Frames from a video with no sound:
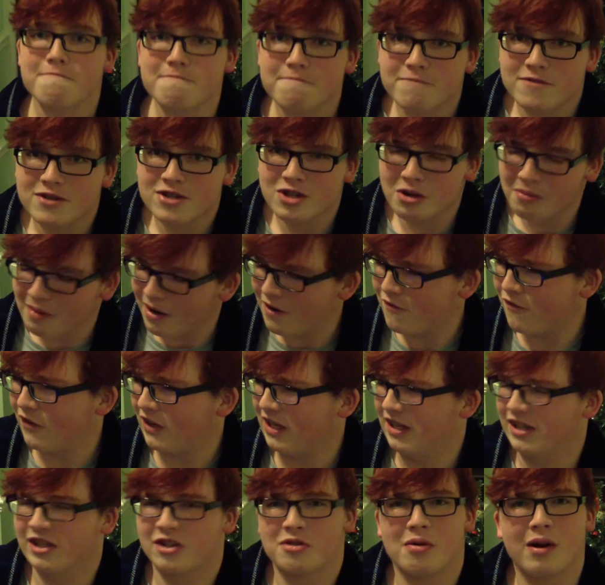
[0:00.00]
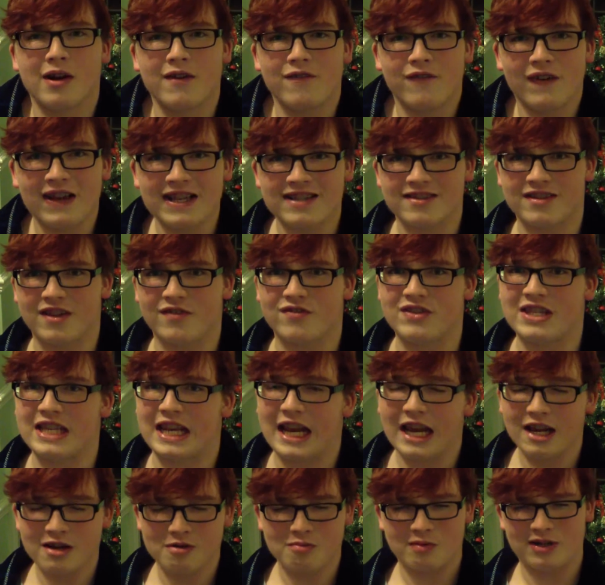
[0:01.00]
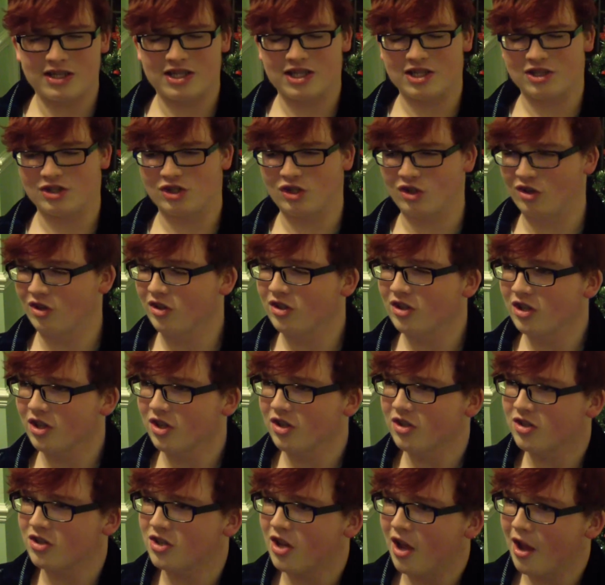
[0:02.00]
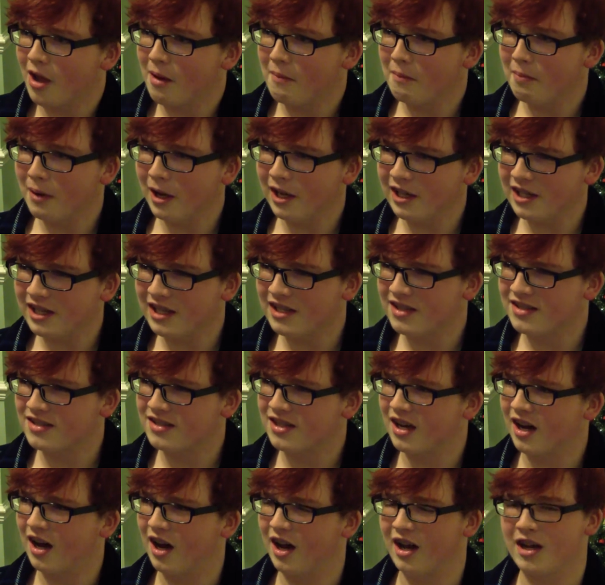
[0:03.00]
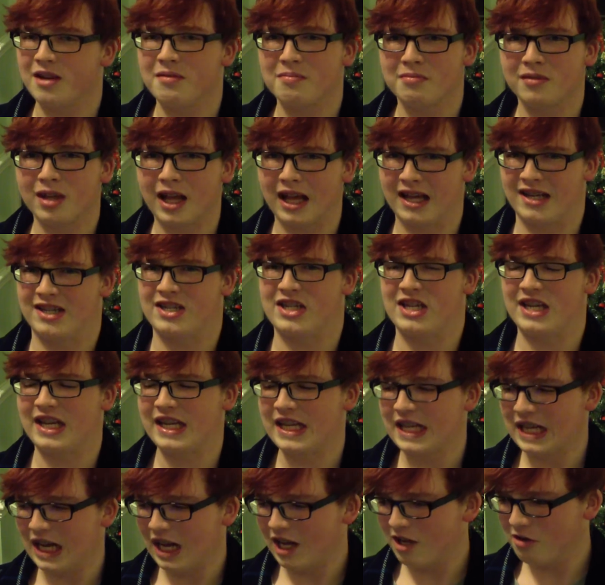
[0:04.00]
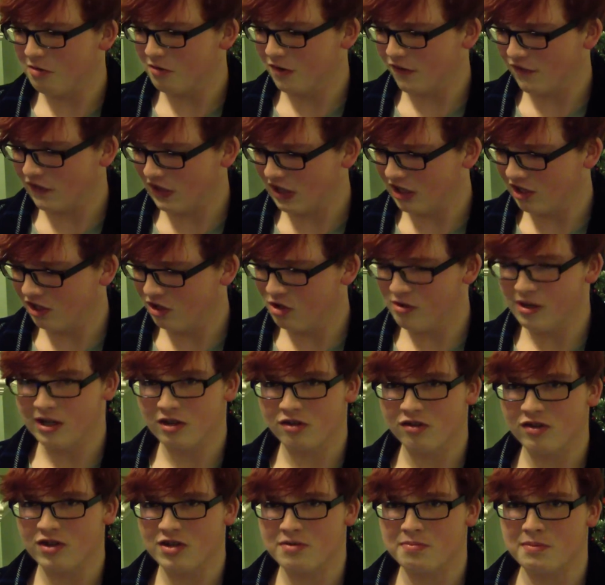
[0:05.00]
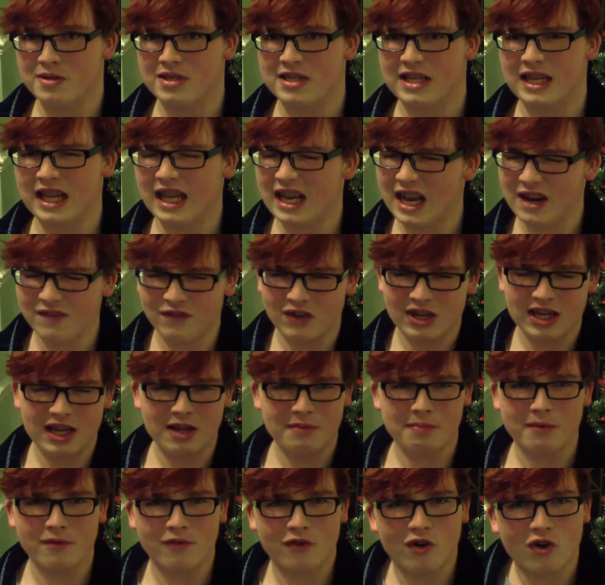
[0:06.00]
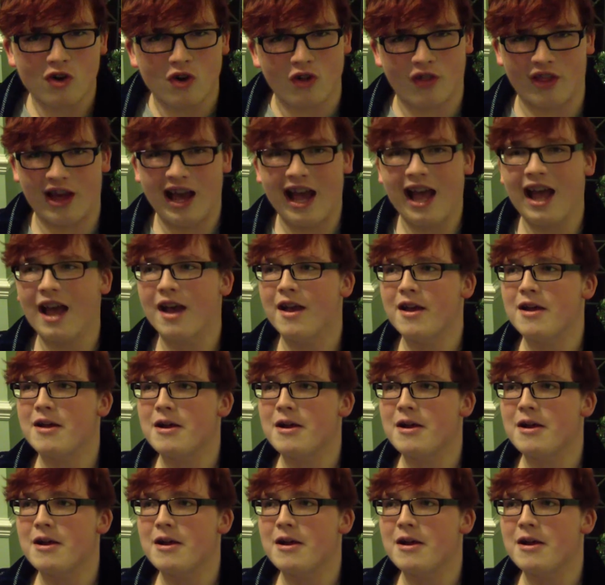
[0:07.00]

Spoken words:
So I'm feeling quite festive today, which is good, because by this time last year I was feeling quite Christmassy, and every year before that.